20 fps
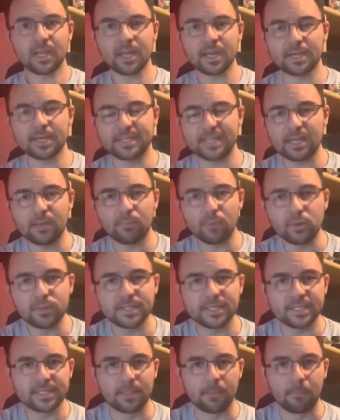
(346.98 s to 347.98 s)

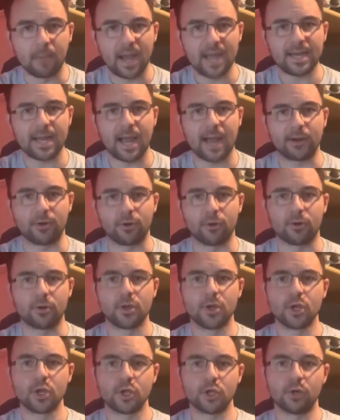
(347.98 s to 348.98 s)
Diabolus the Mind Hacker.
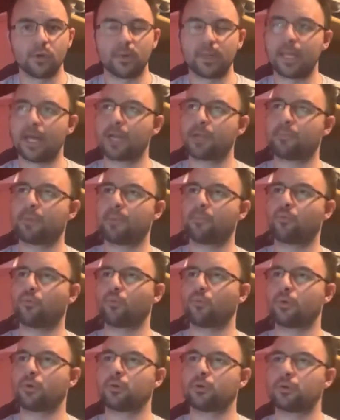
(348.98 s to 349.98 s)
You know, a lot of people
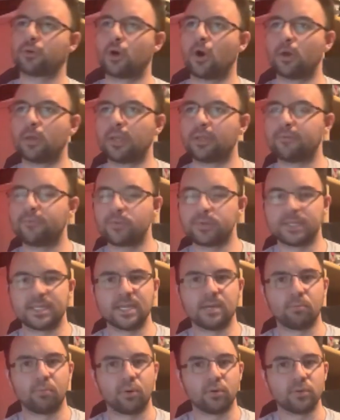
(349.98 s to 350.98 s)
were calling for
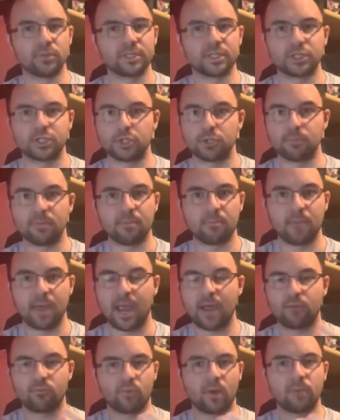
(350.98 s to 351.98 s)
Diabolus to be
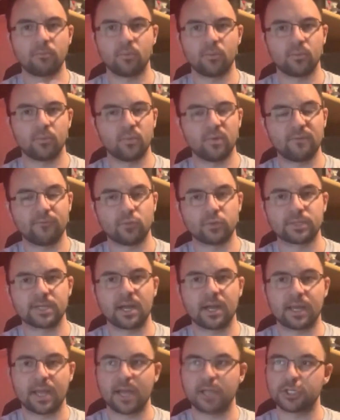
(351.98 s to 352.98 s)
banned right when we first
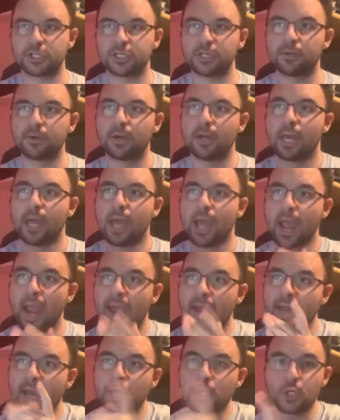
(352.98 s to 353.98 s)
got Kashtira,
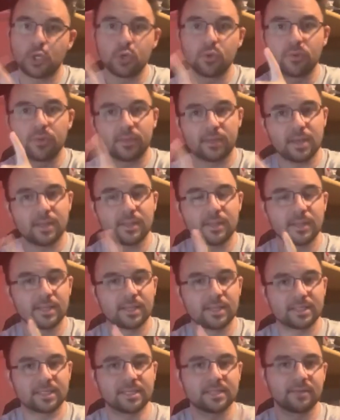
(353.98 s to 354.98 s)
and I do think that
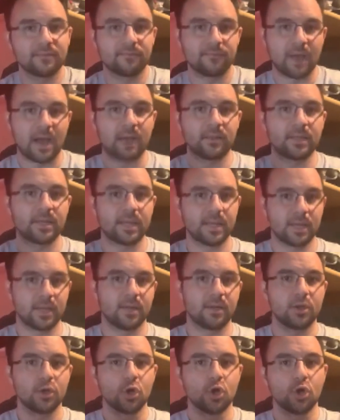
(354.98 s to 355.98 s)
this is a valid
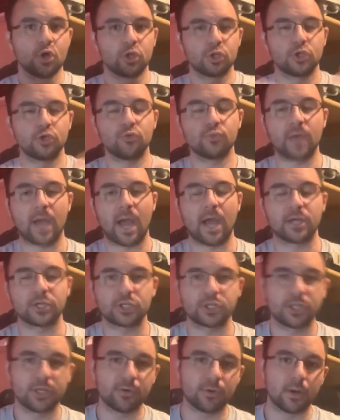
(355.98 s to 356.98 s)
hit to
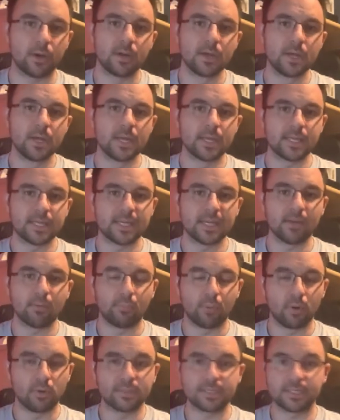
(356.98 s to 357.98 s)
Kashtira.
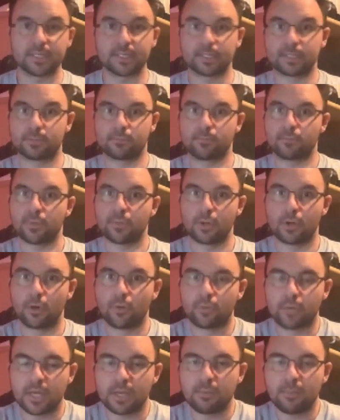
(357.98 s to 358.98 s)
Diabolus, you
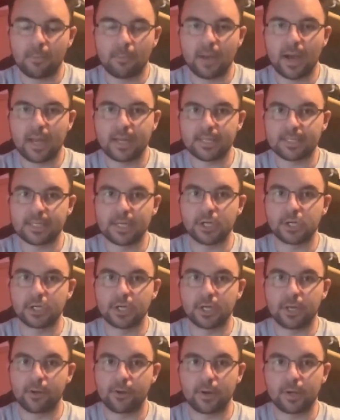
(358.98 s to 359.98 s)
know, keep in mind, is a
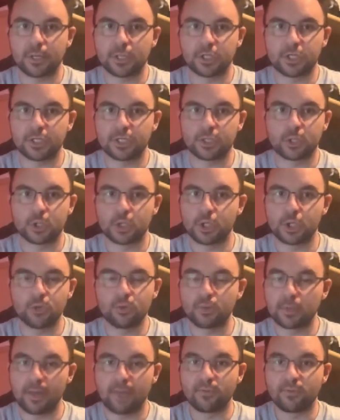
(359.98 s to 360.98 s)
generic just
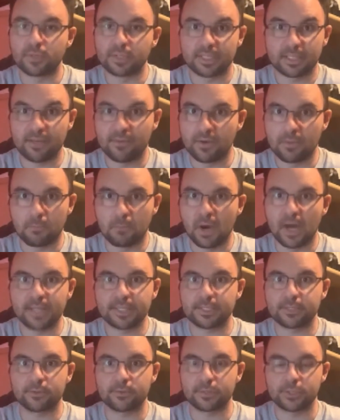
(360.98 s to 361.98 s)
2 level 7
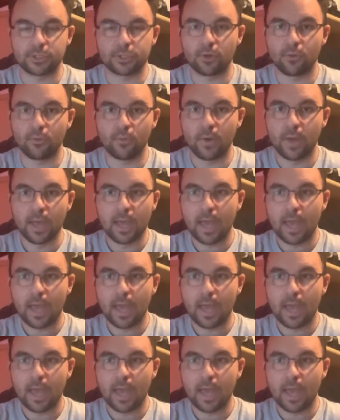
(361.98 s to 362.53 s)
monsters, so